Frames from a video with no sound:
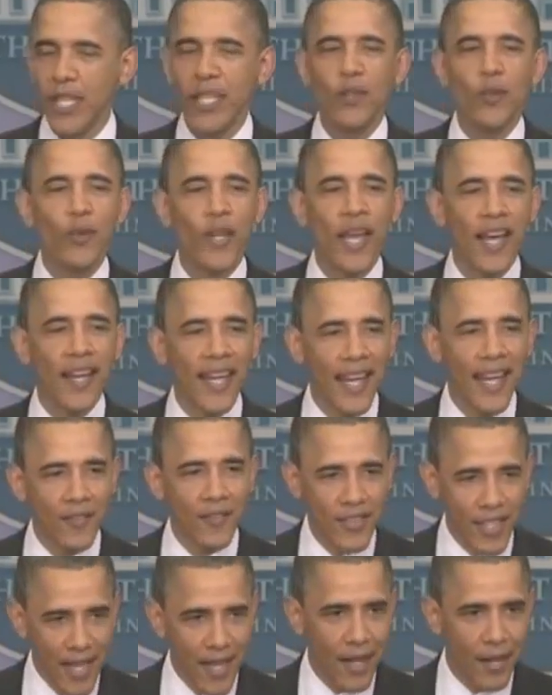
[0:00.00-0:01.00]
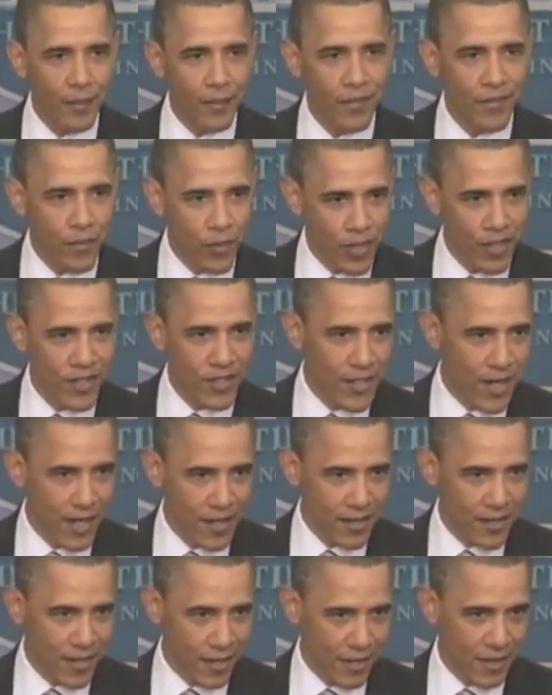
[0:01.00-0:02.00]
We do not have time for this
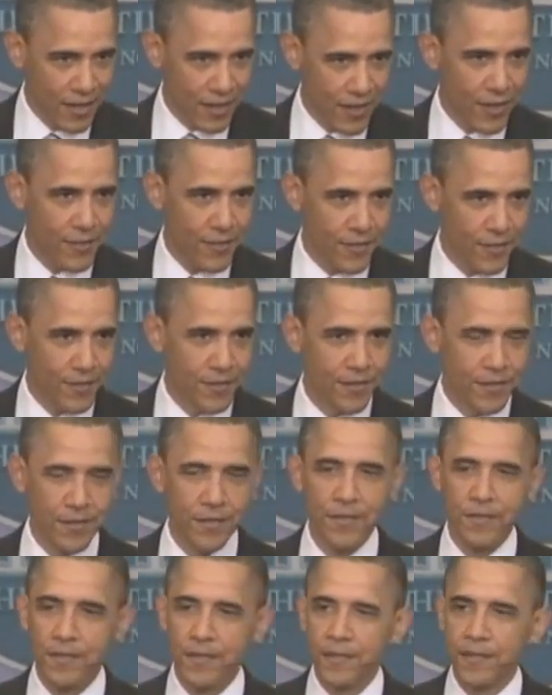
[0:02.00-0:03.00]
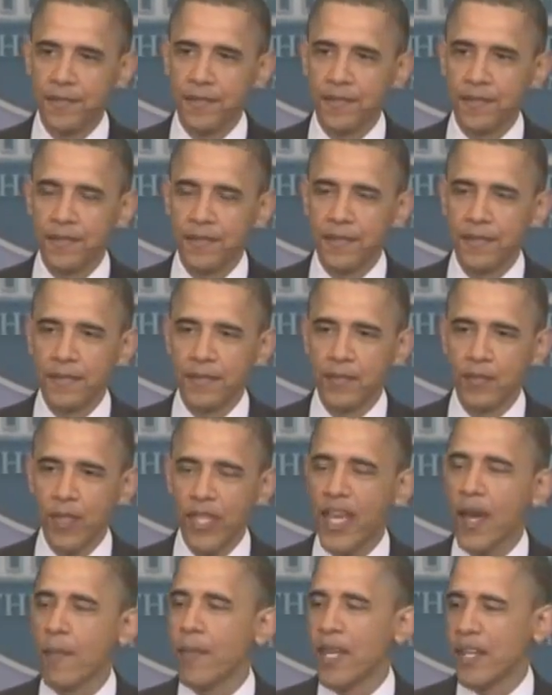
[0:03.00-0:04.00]
kind of silliness.
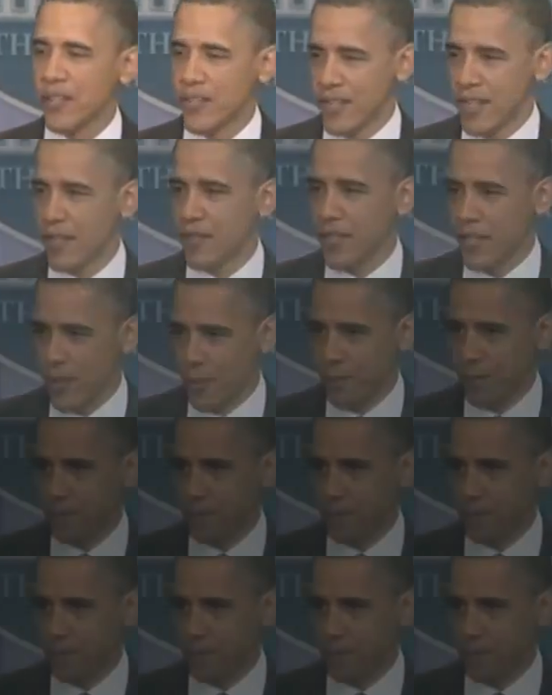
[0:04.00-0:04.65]
We got better stuff to